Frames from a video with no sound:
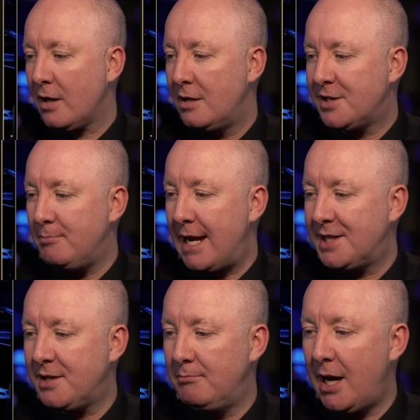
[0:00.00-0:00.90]
to
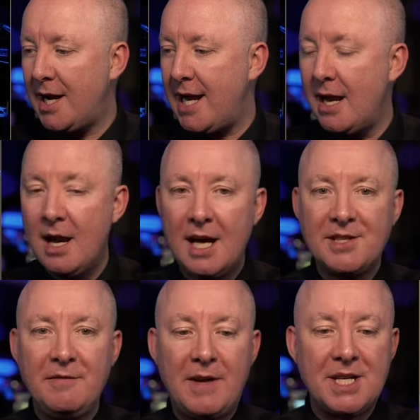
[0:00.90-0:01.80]
make some money?
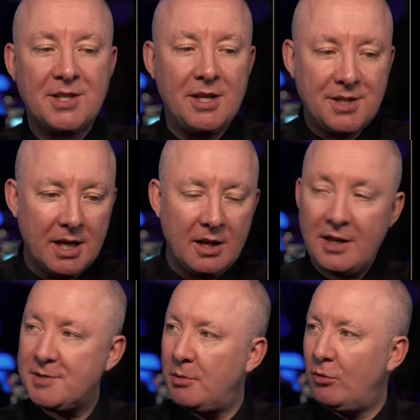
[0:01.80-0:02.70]
As investors,
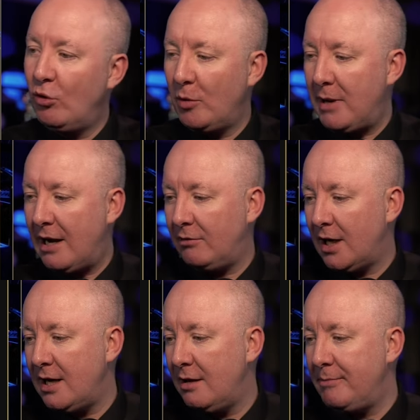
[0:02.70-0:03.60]
that's what we're all about,
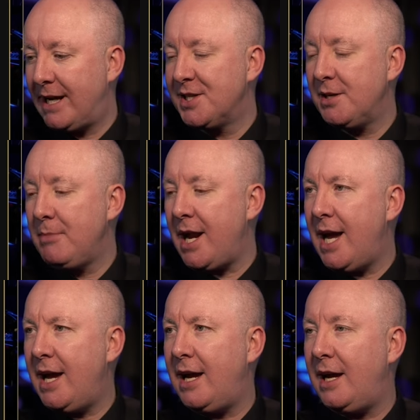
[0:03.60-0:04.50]
right? Making some
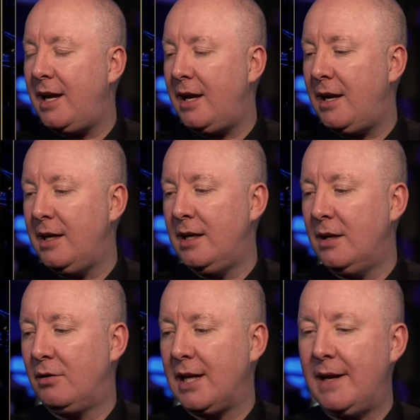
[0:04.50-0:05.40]

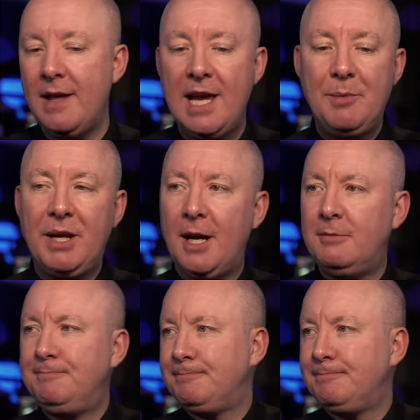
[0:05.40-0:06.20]
money. Okay. Here we go.